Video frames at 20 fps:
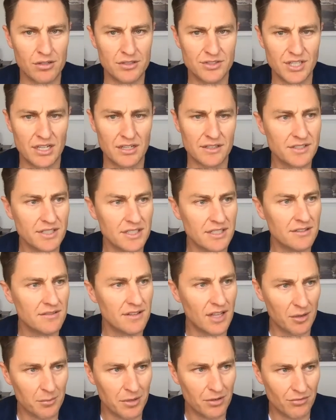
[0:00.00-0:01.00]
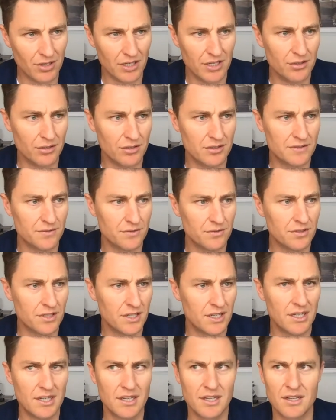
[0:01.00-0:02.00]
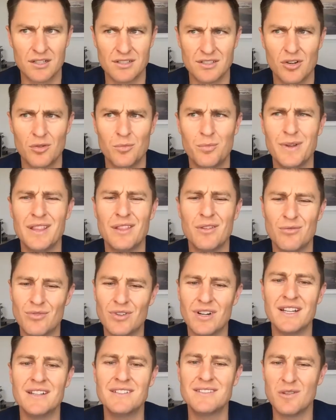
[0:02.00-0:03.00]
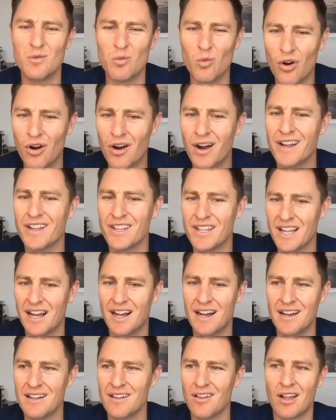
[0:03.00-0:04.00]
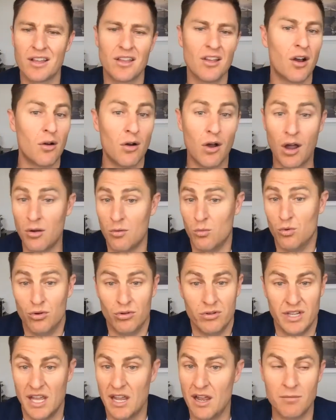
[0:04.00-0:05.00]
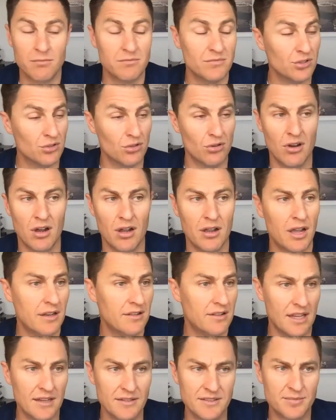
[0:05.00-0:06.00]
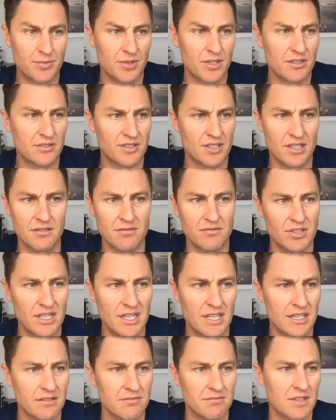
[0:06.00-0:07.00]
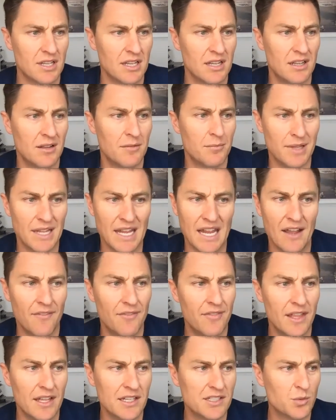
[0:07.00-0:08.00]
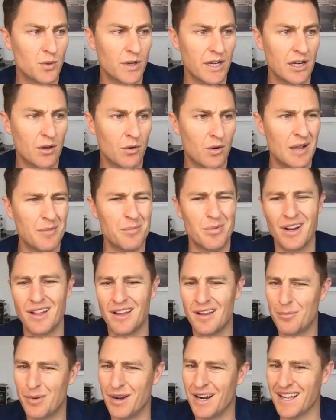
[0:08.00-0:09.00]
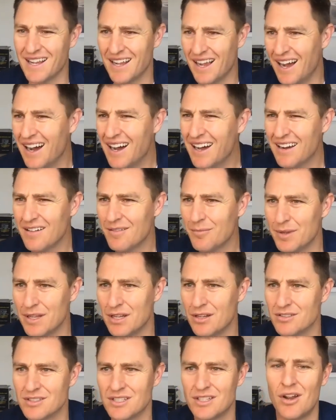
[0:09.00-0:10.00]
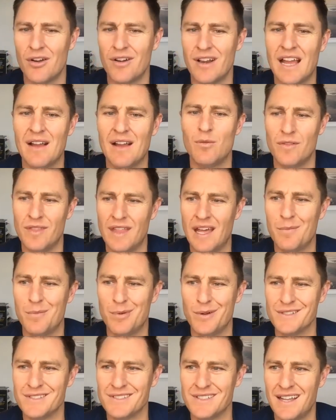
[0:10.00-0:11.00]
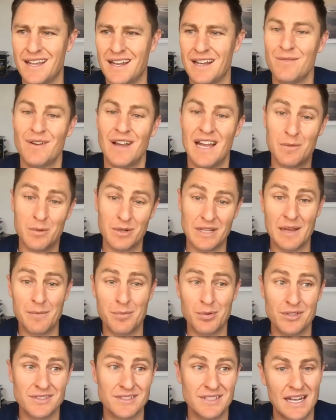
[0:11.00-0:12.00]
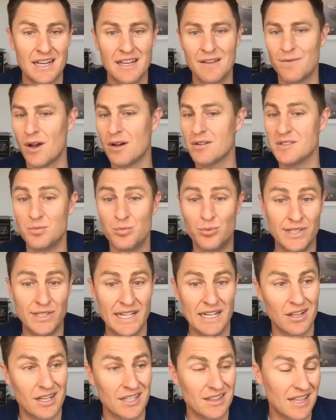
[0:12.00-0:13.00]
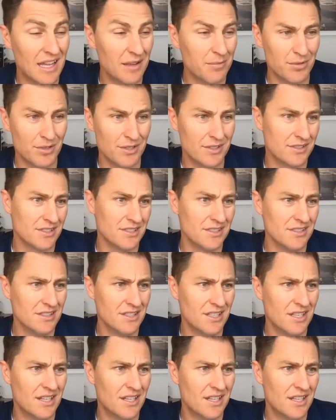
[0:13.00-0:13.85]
jealousy. That'll be really useful because it'll be the reason why you can't. Like I would, yeah, I'm sure I'm desperate to really be out there swinging away, but I can't because I don't have what that person had. If I had what that person had, if I was pretty like that person,